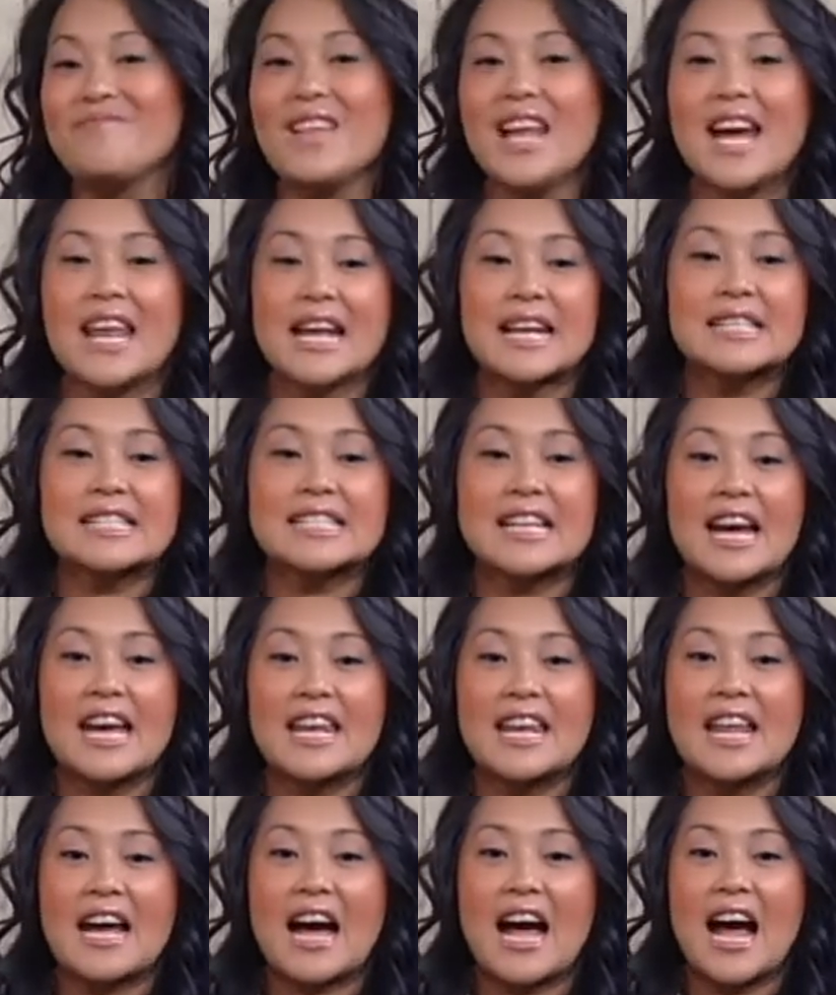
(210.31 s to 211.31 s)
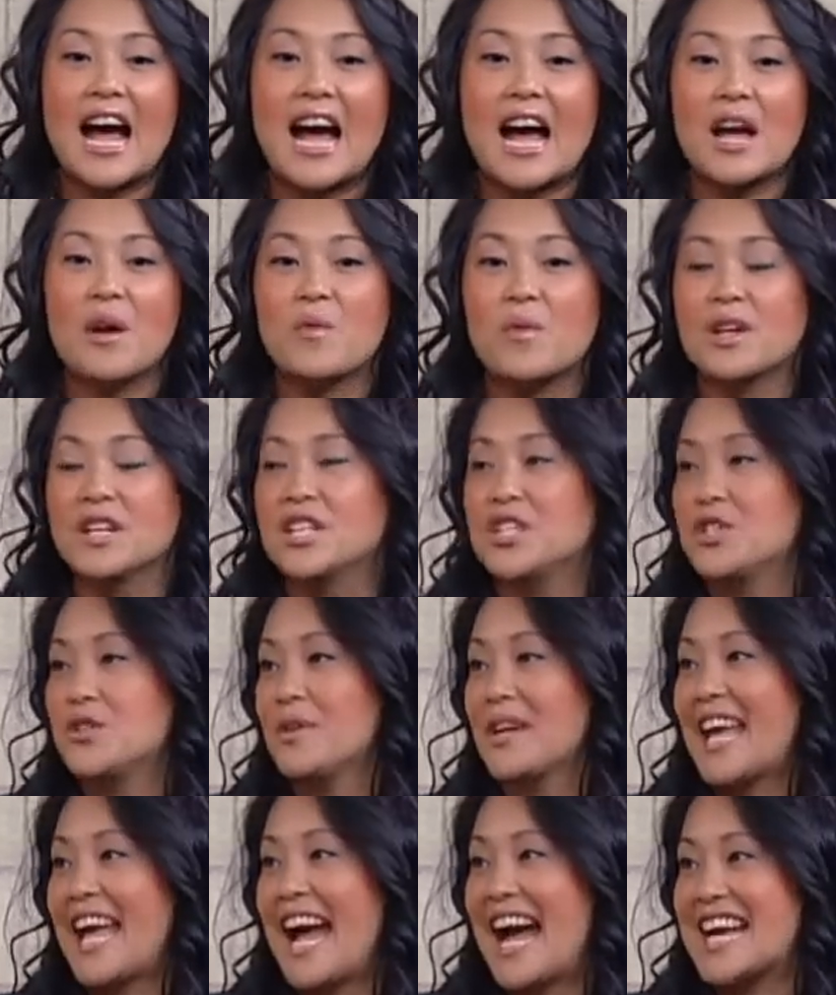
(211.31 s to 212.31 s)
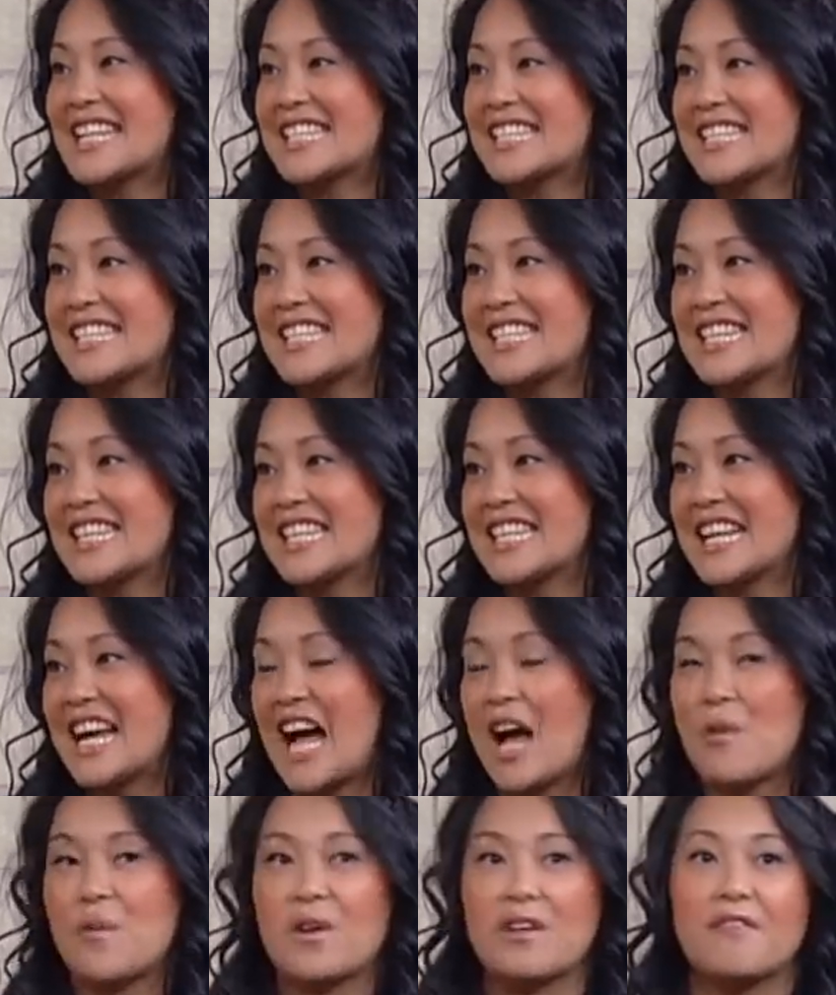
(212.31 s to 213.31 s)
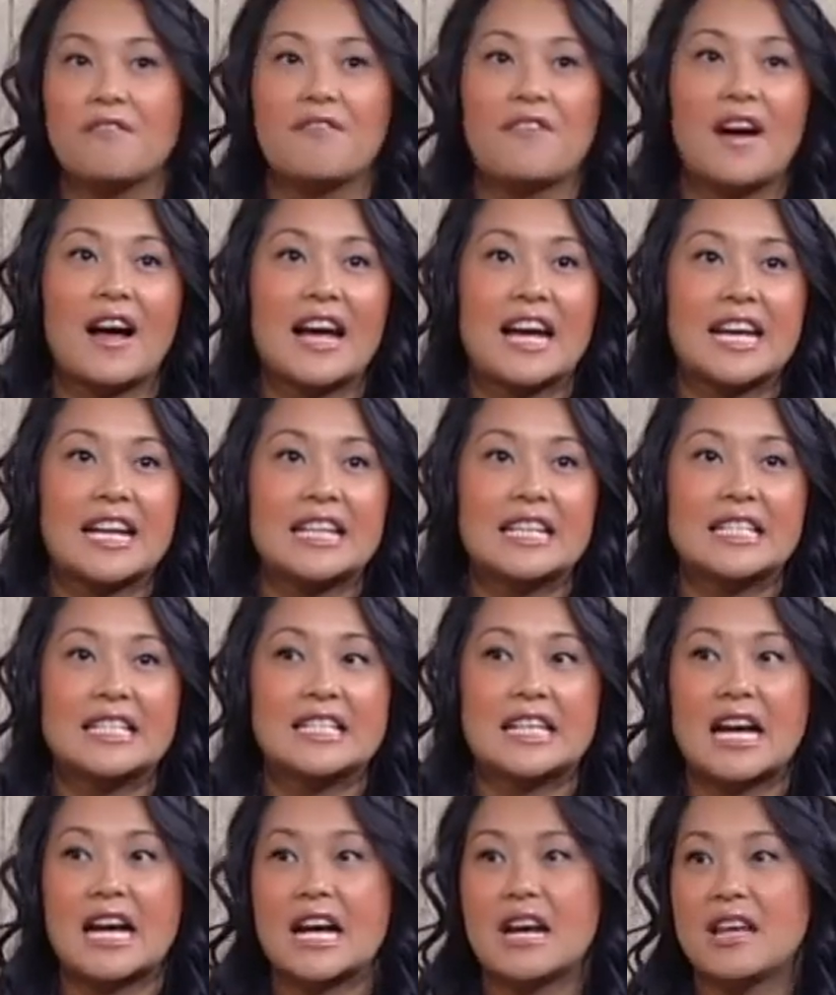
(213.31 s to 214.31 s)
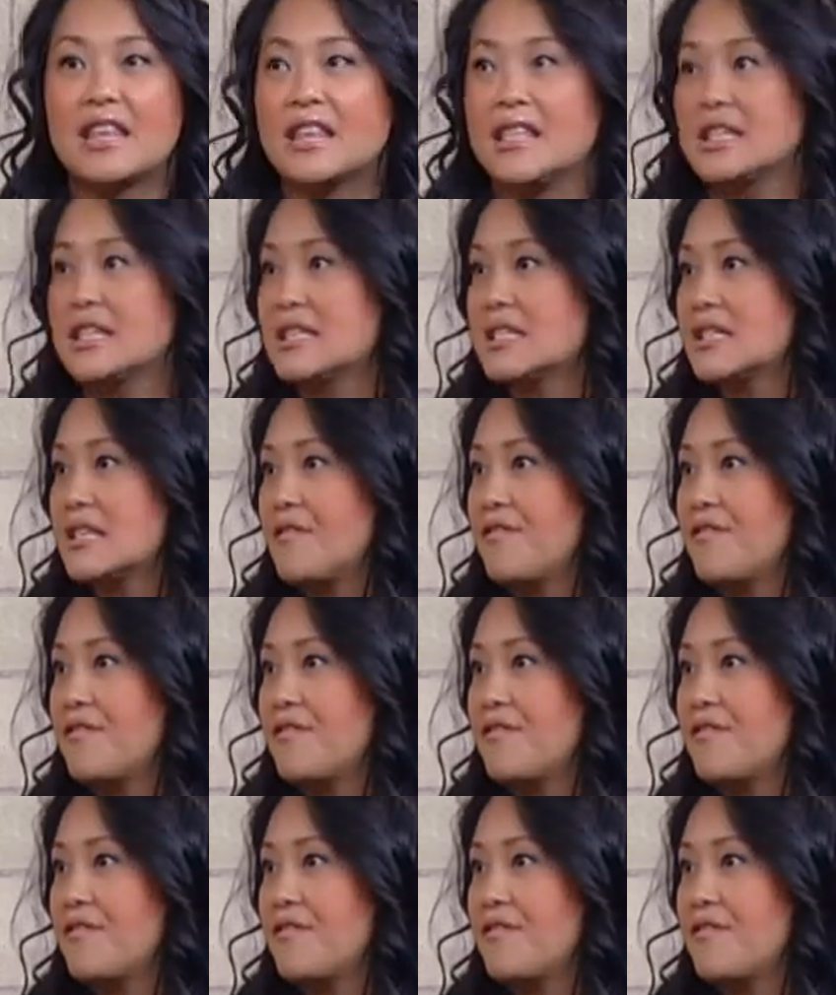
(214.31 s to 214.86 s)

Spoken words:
And I said, I want to do a casting. I want to find these